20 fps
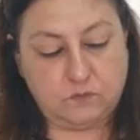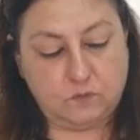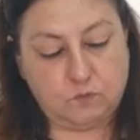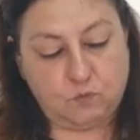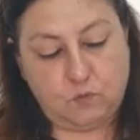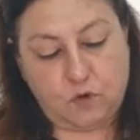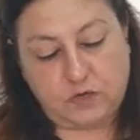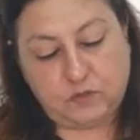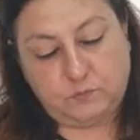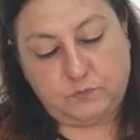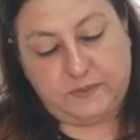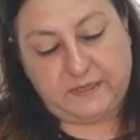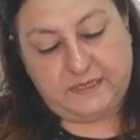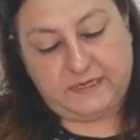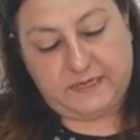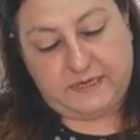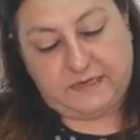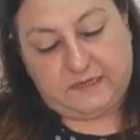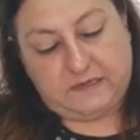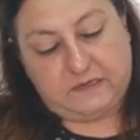What we
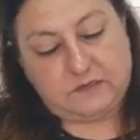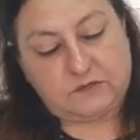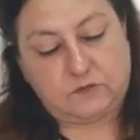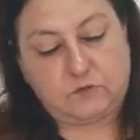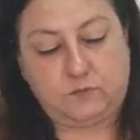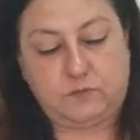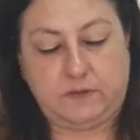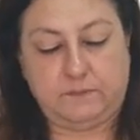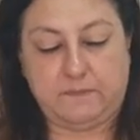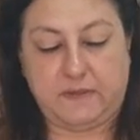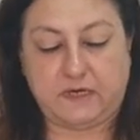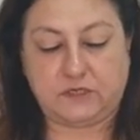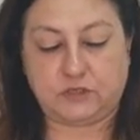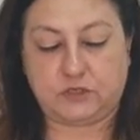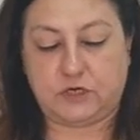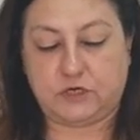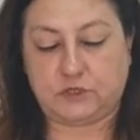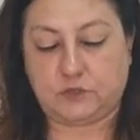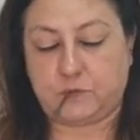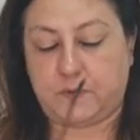did, so we
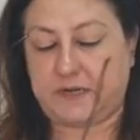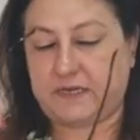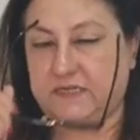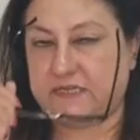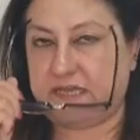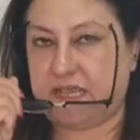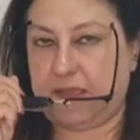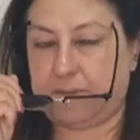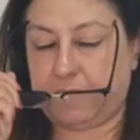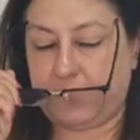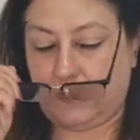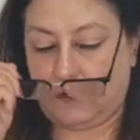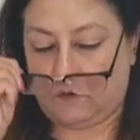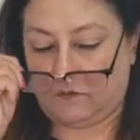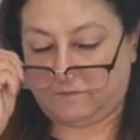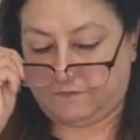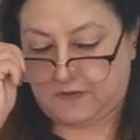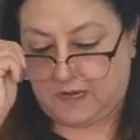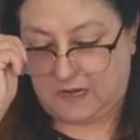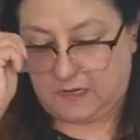measured 20 ml
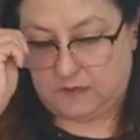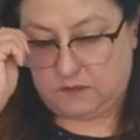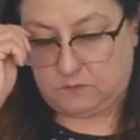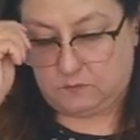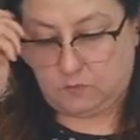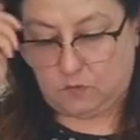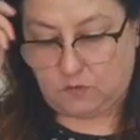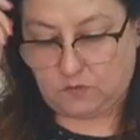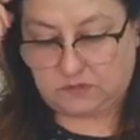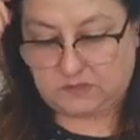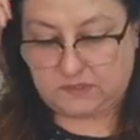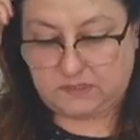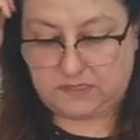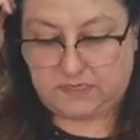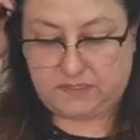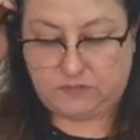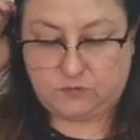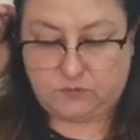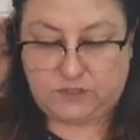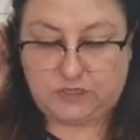of colored water
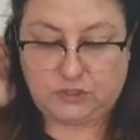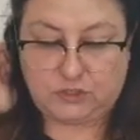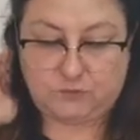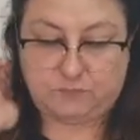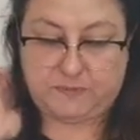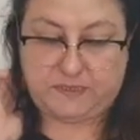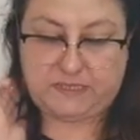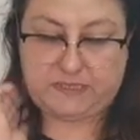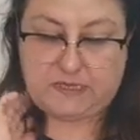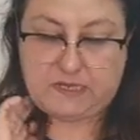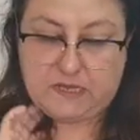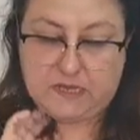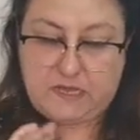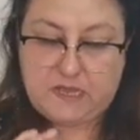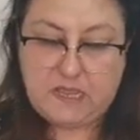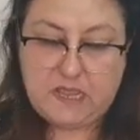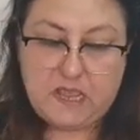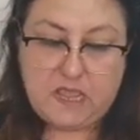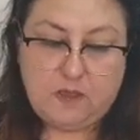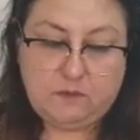into each
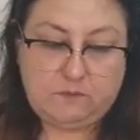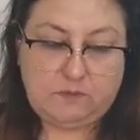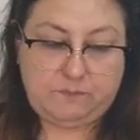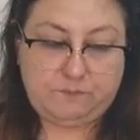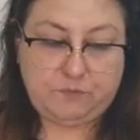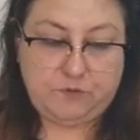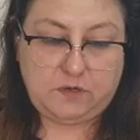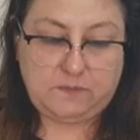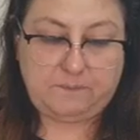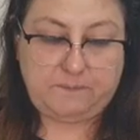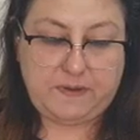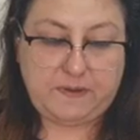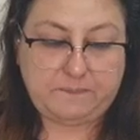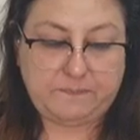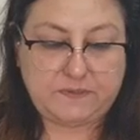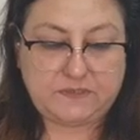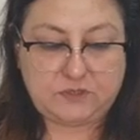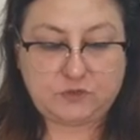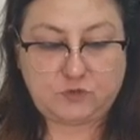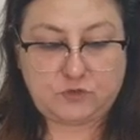beaker. We put a
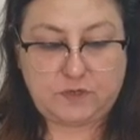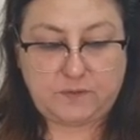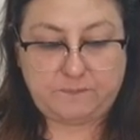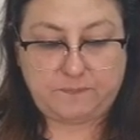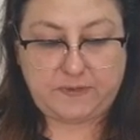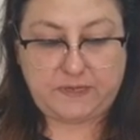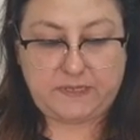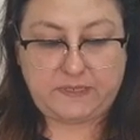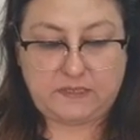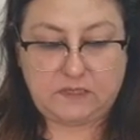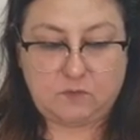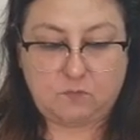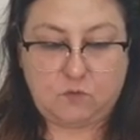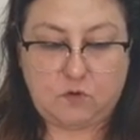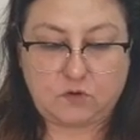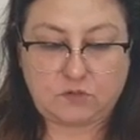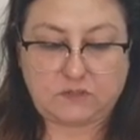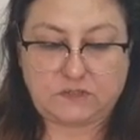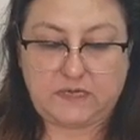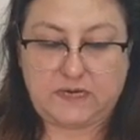paper strip in the
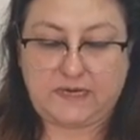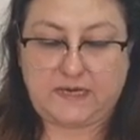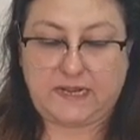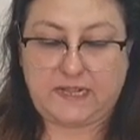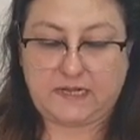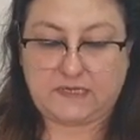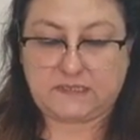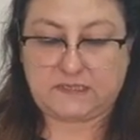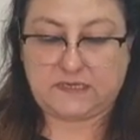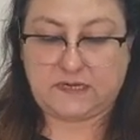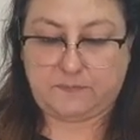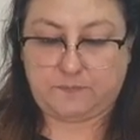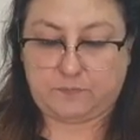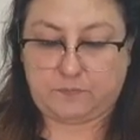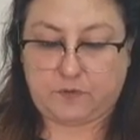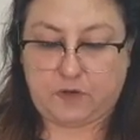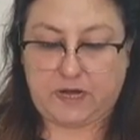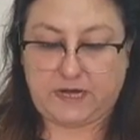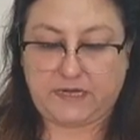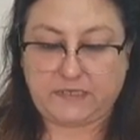water and held it
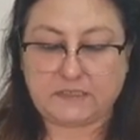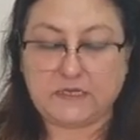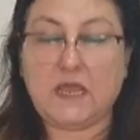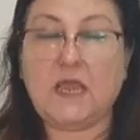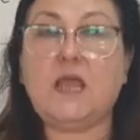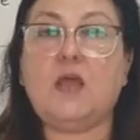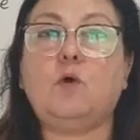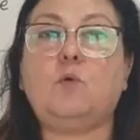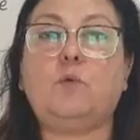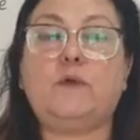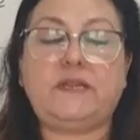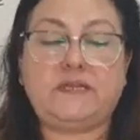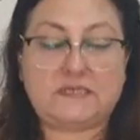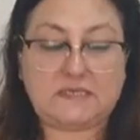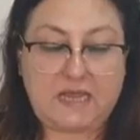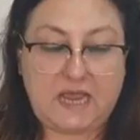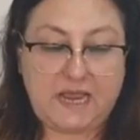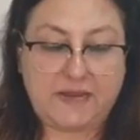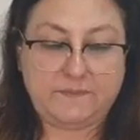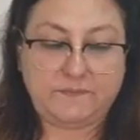upright. We
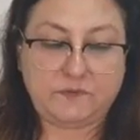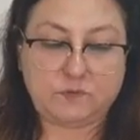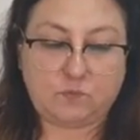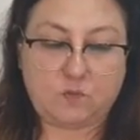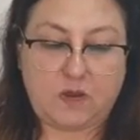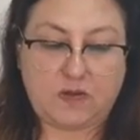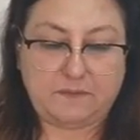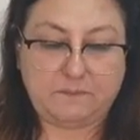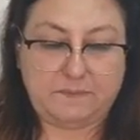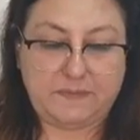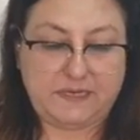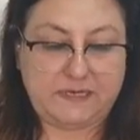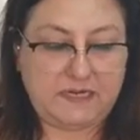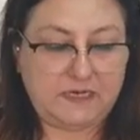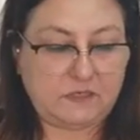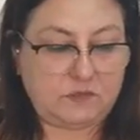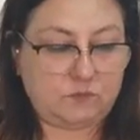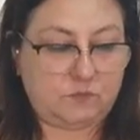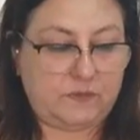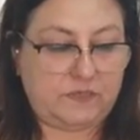timed 1
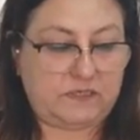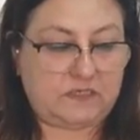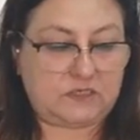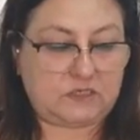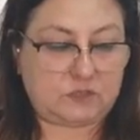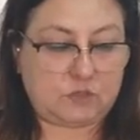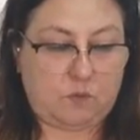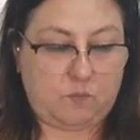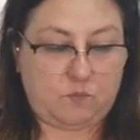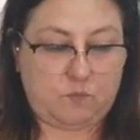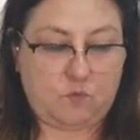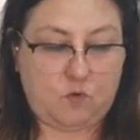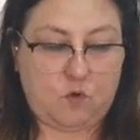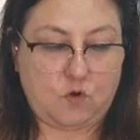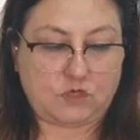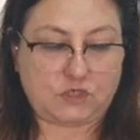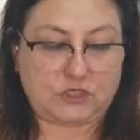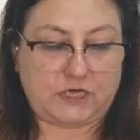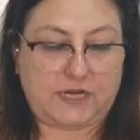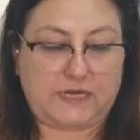minute with
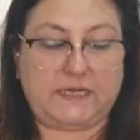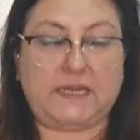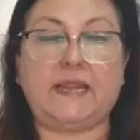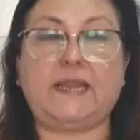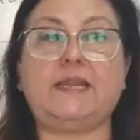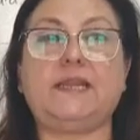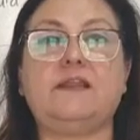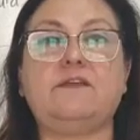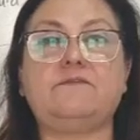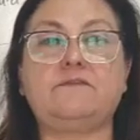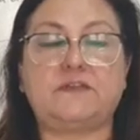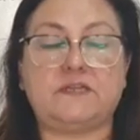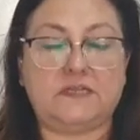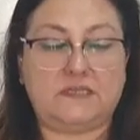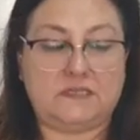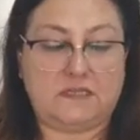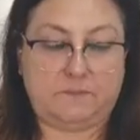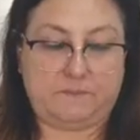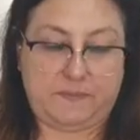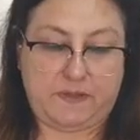stopwatch and then
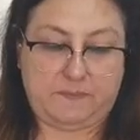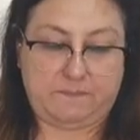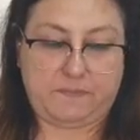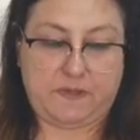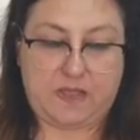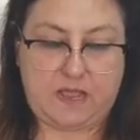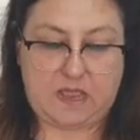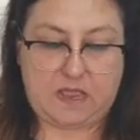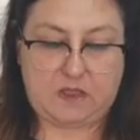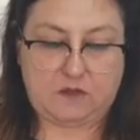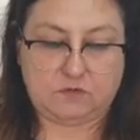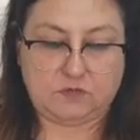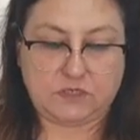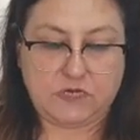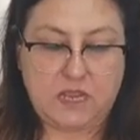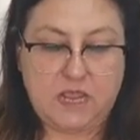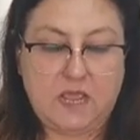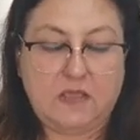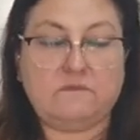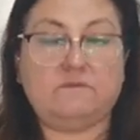lifted the paper
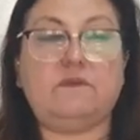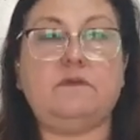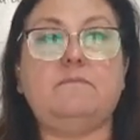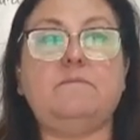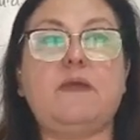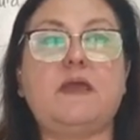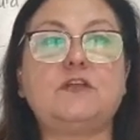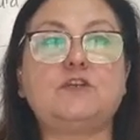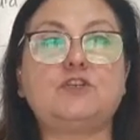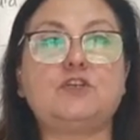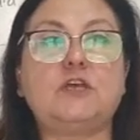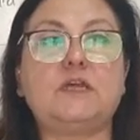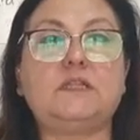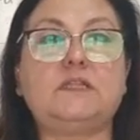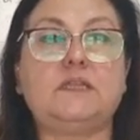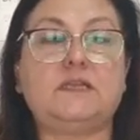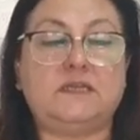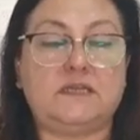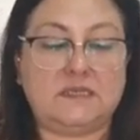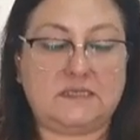out. We
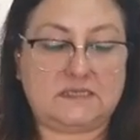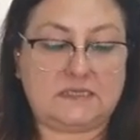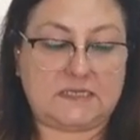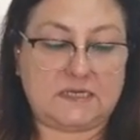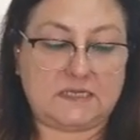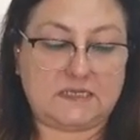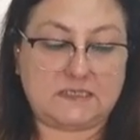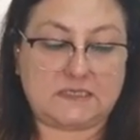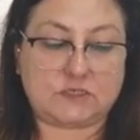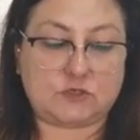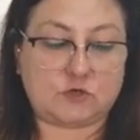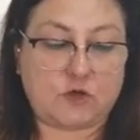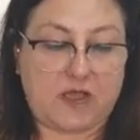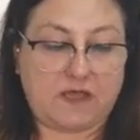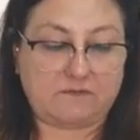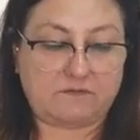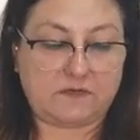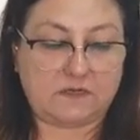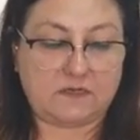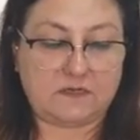measured the distance
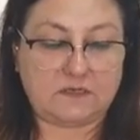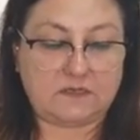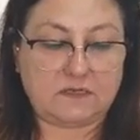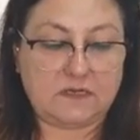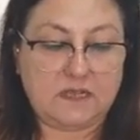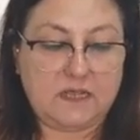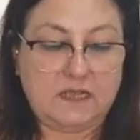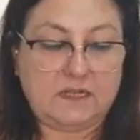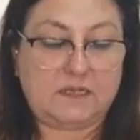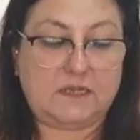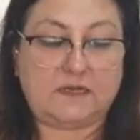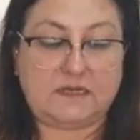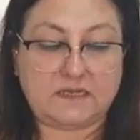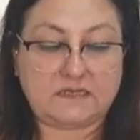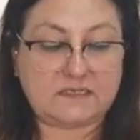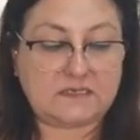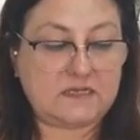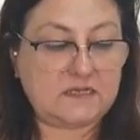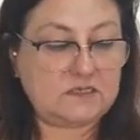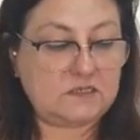
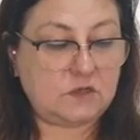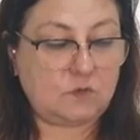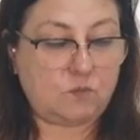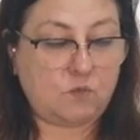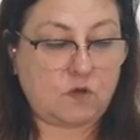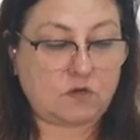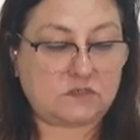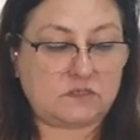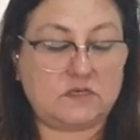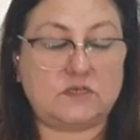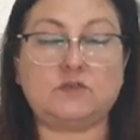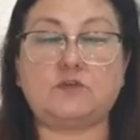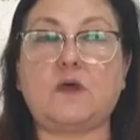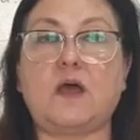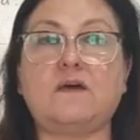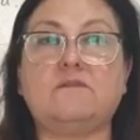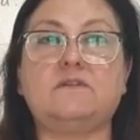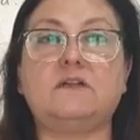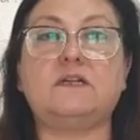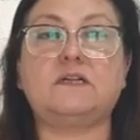the water
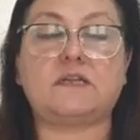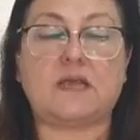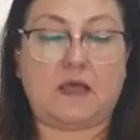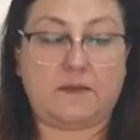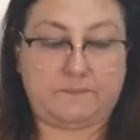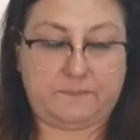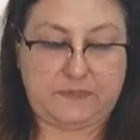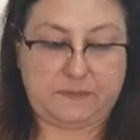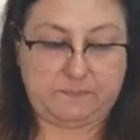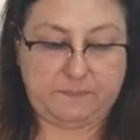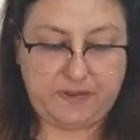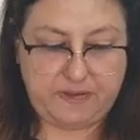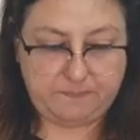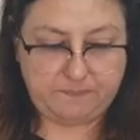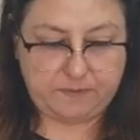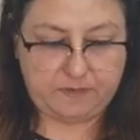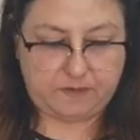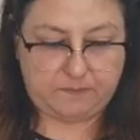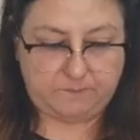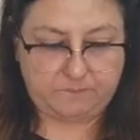traveled up the
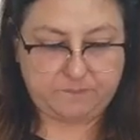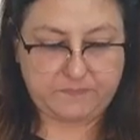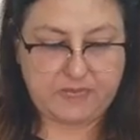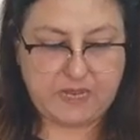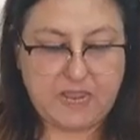paper.